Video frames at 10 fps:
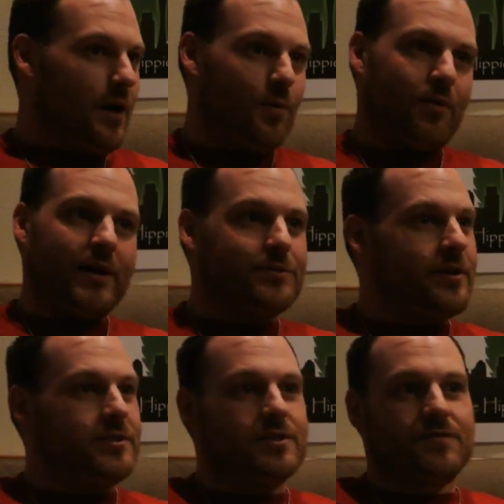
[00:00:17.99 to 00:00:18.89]
All price
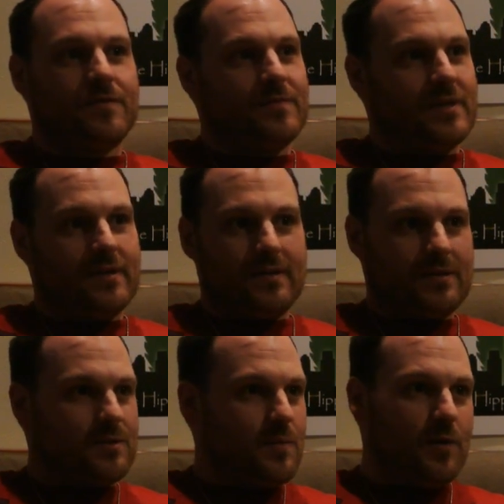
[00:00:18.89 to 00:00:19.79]
ranges from the
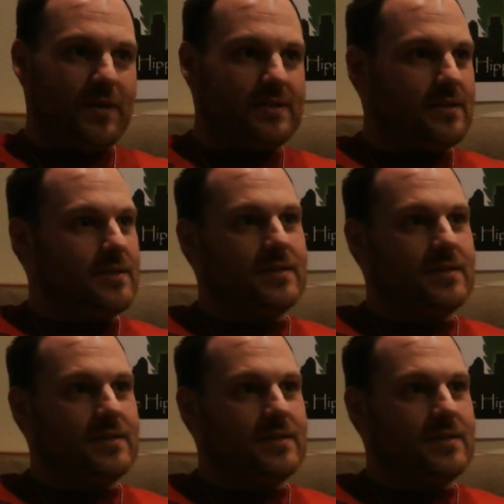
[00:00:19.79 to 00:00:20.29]
small pieces